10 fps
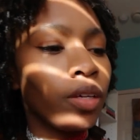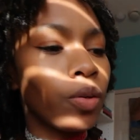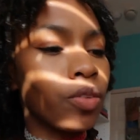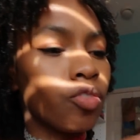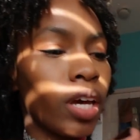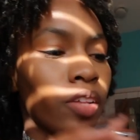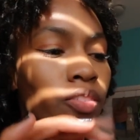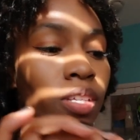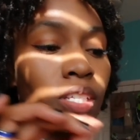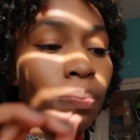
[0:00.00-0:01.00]
You can
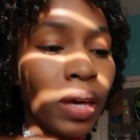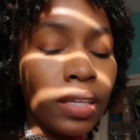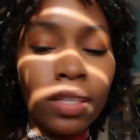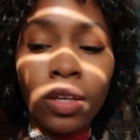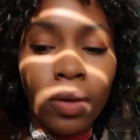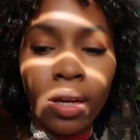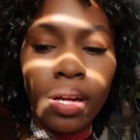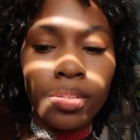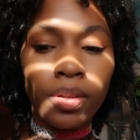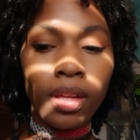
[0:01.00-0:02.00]
change the spacing. You
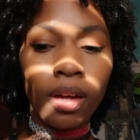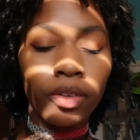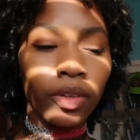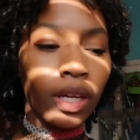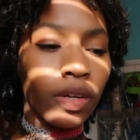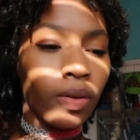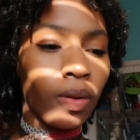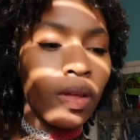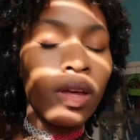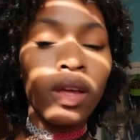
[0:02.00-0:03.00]
cannot do that on your
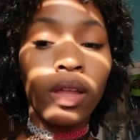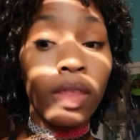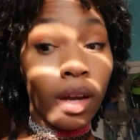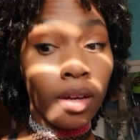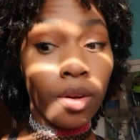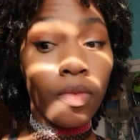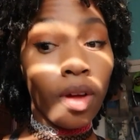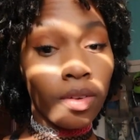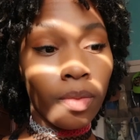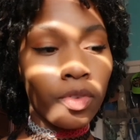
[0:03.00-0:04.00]
Kindle that I know of.
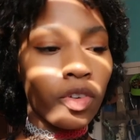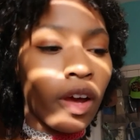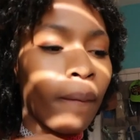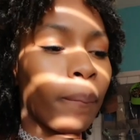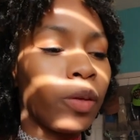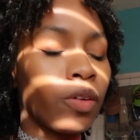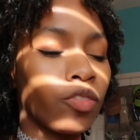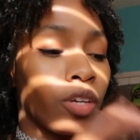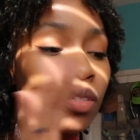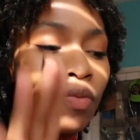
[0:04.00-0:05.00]
I'll double check, but you can
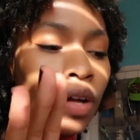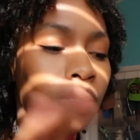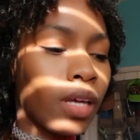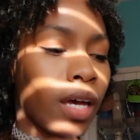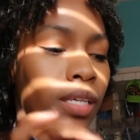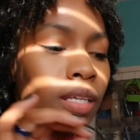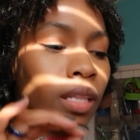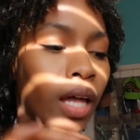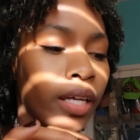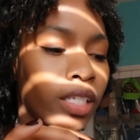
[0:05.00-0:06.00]
change the font size,
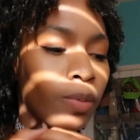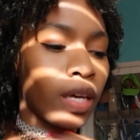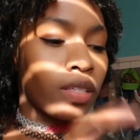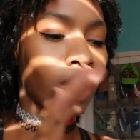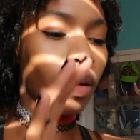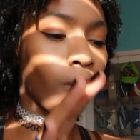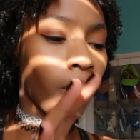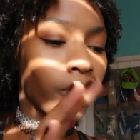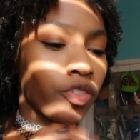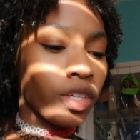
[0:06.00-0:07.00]
line spacing,
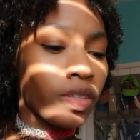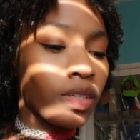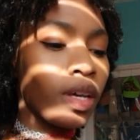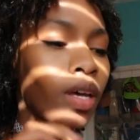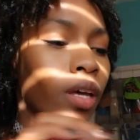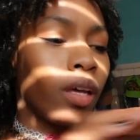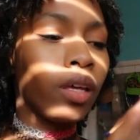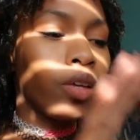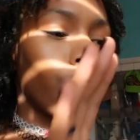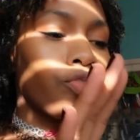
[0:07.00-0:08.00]
margins.
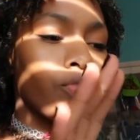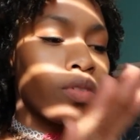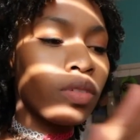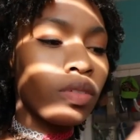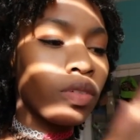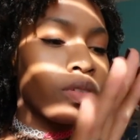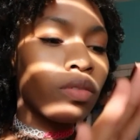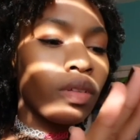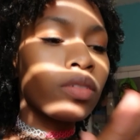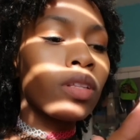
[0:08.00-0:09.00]

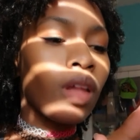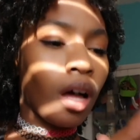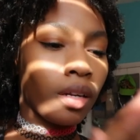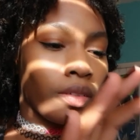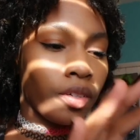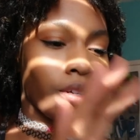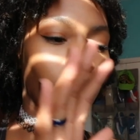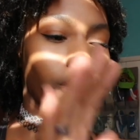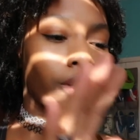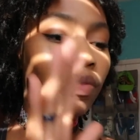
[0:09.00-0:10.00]
There's a lot.
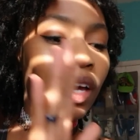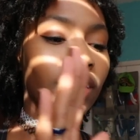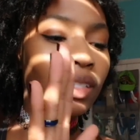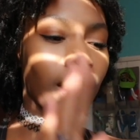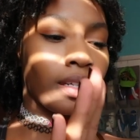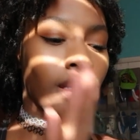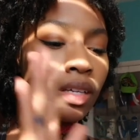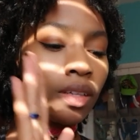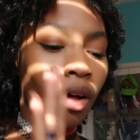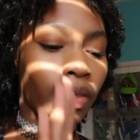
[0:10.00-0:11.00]
There are advanced
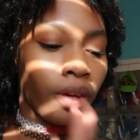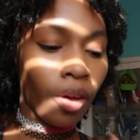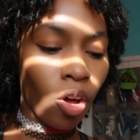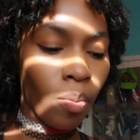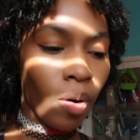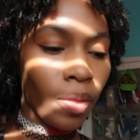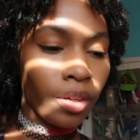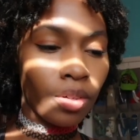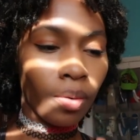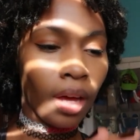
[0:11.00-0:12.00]
settings on the Kobo that
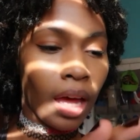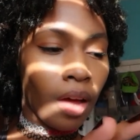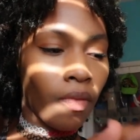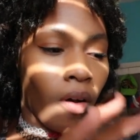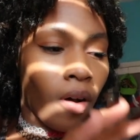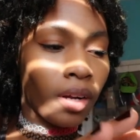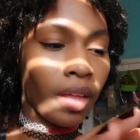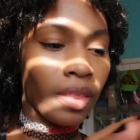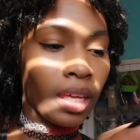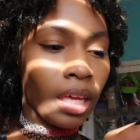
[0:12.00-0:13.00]
you don't have on
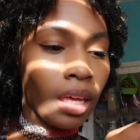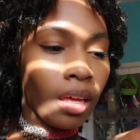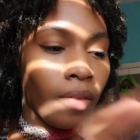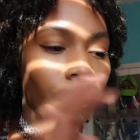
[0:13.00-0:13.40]
the